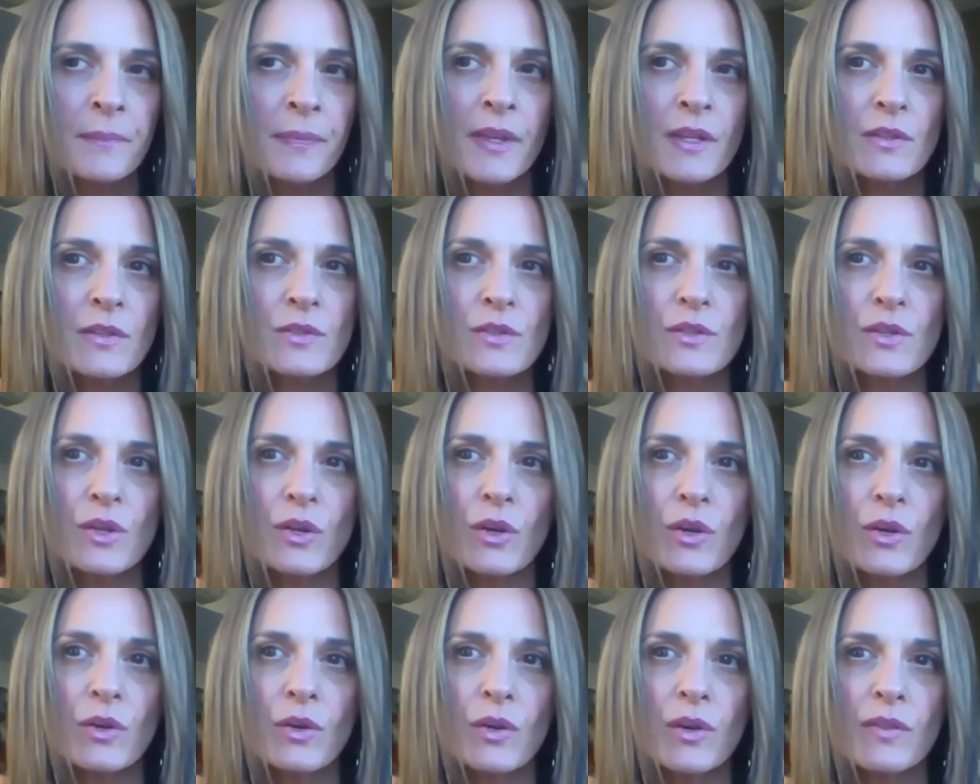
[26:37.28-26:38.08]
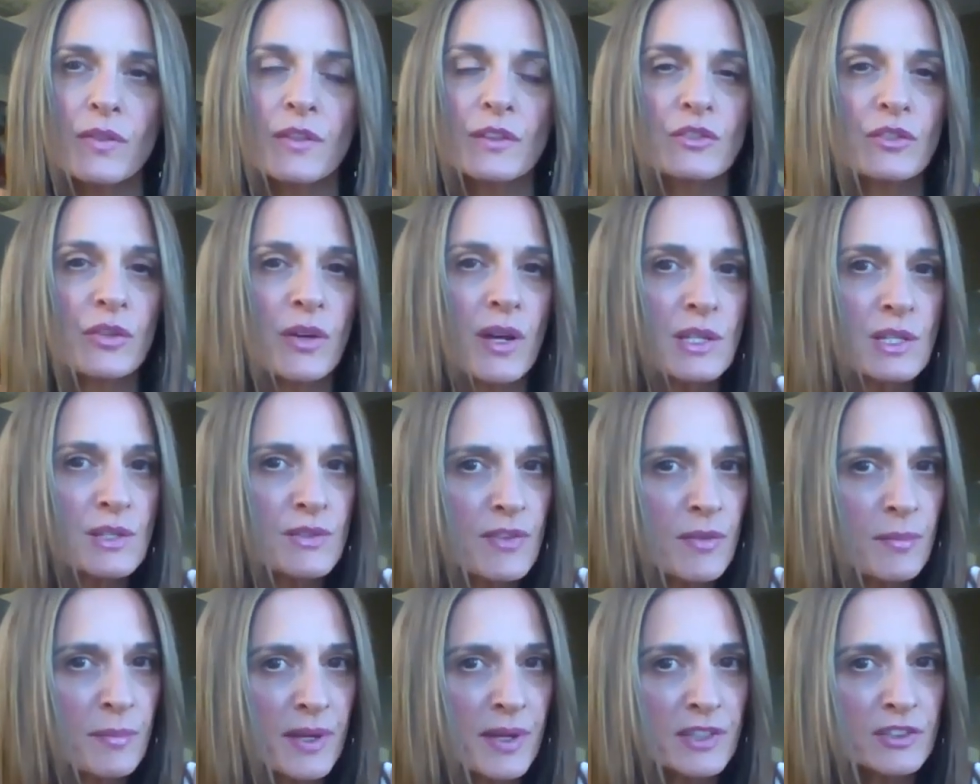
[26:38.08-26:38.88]
So the
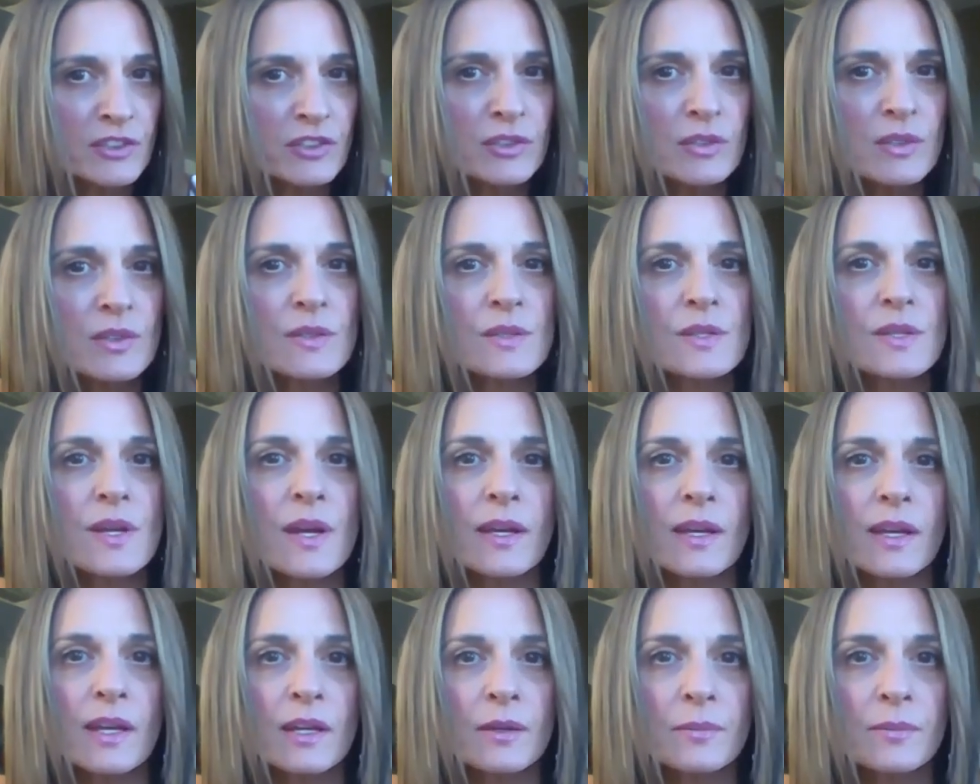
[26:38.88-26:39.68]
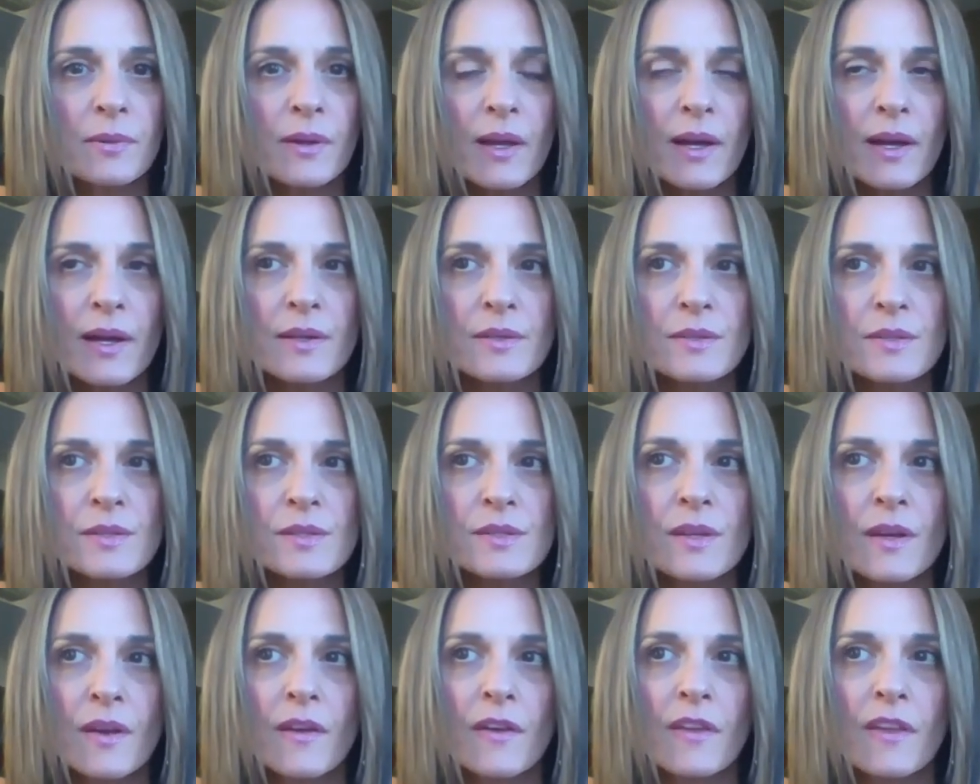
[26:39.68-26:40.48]
transformation is taking
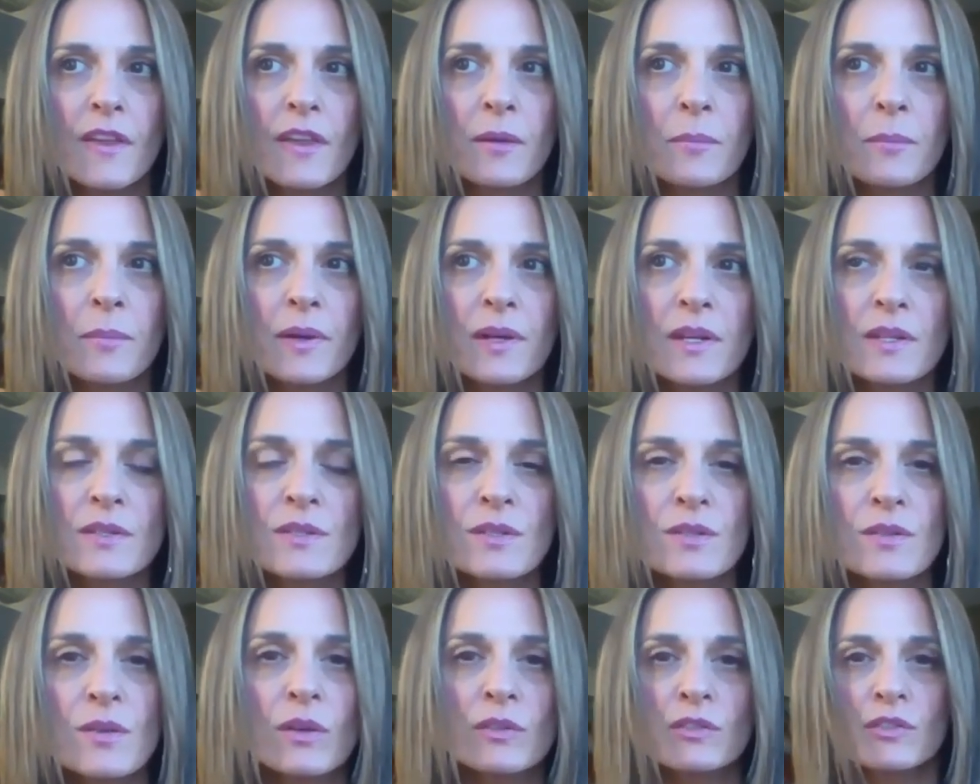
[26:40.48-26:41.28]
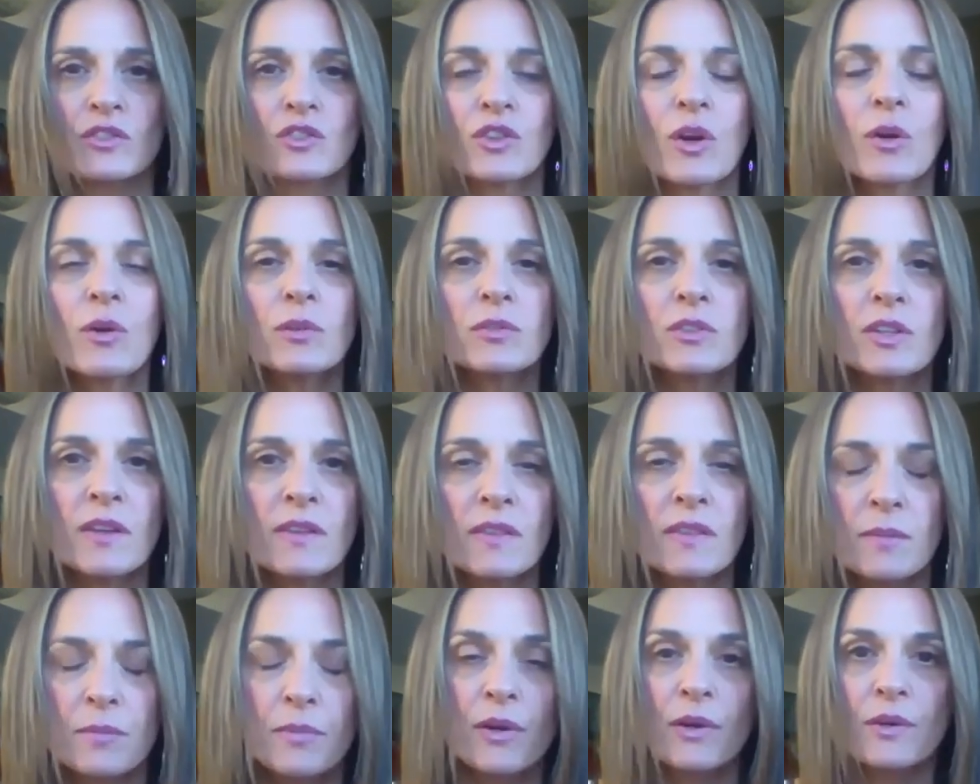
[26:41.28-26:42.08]
place, but it's not jolting
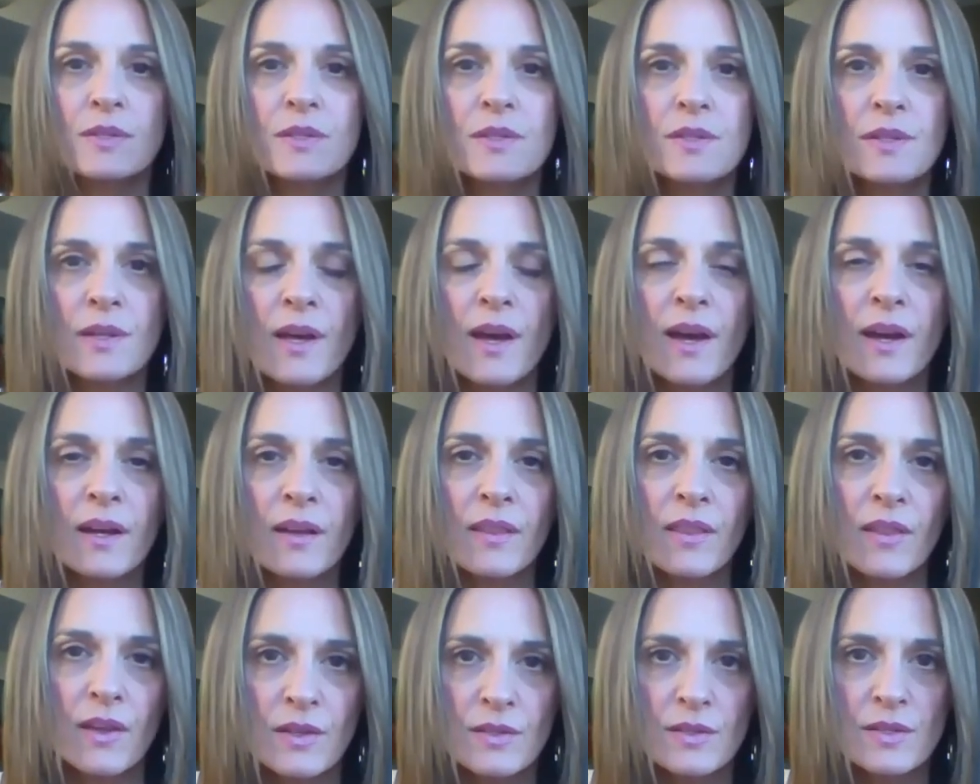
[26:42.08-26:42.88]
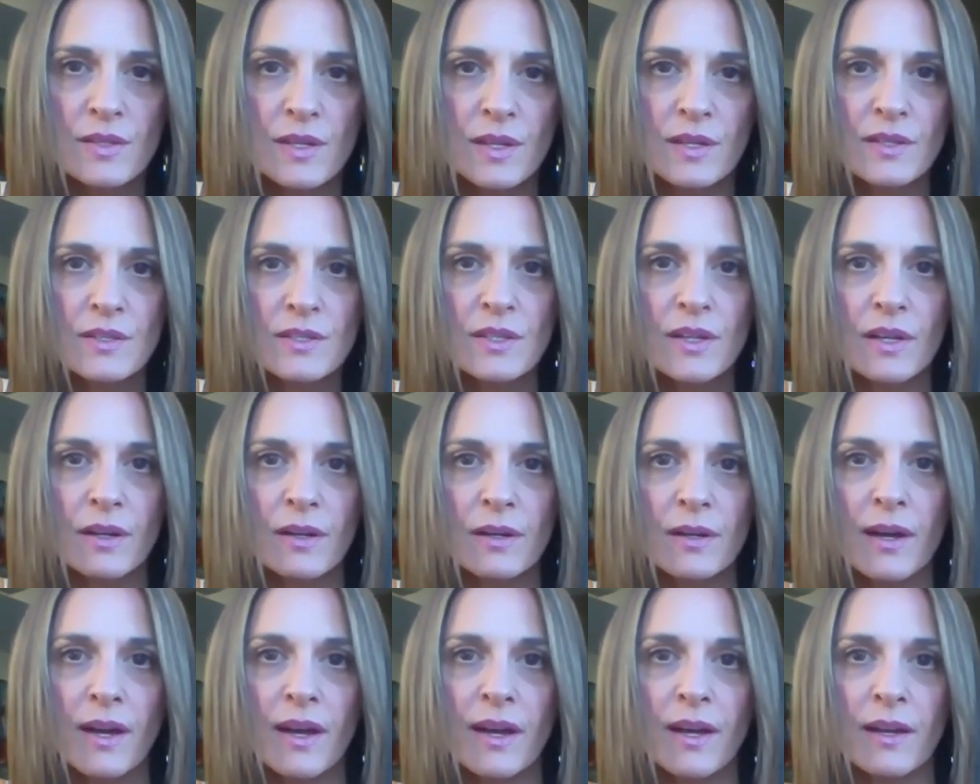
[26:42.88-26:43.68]
the person out of their center
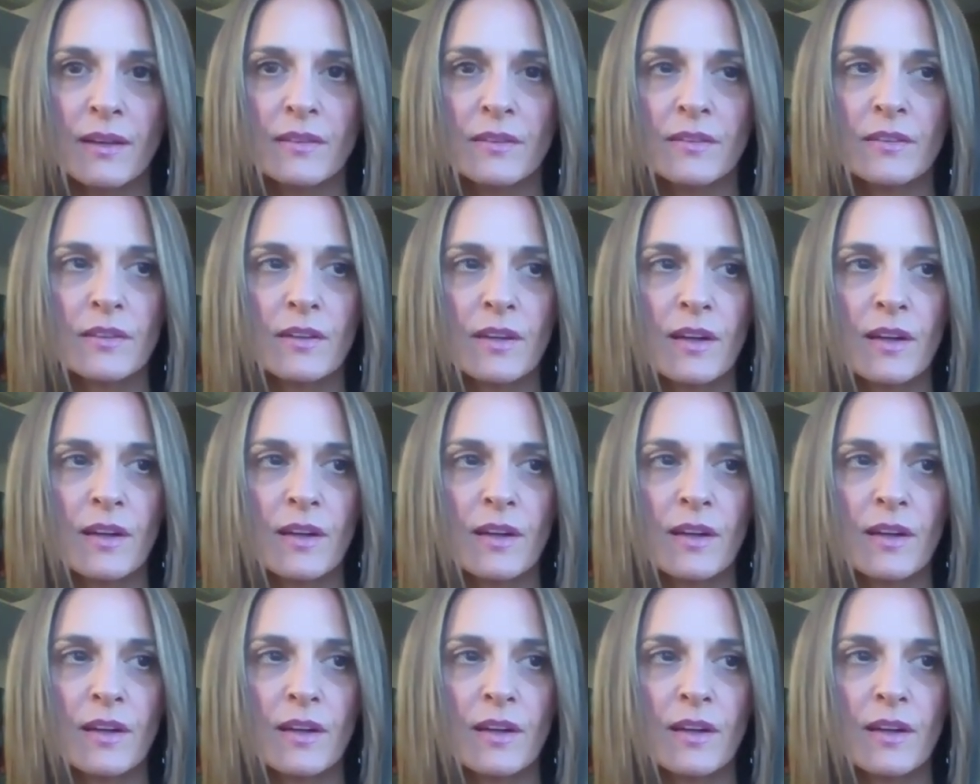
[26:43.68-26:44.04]
and